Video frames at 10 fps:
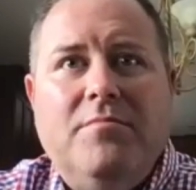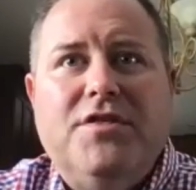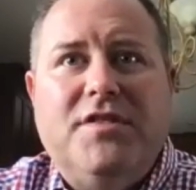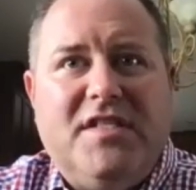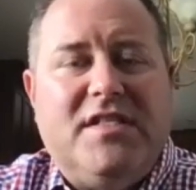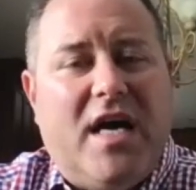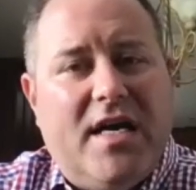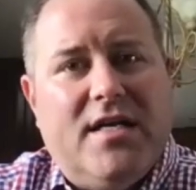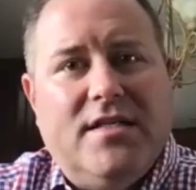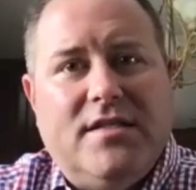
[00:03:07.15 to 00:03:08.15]
just
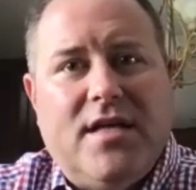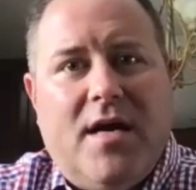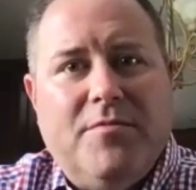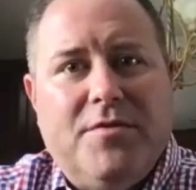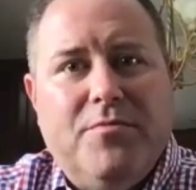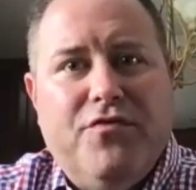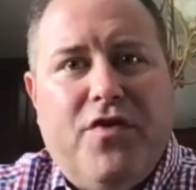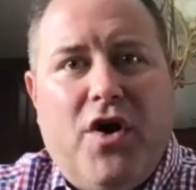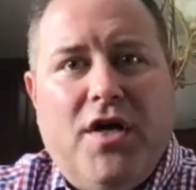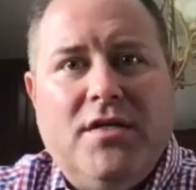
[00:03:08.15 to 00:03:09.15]
decided it's time to move
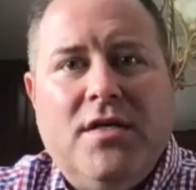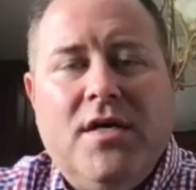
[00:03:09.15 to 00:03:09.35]
on.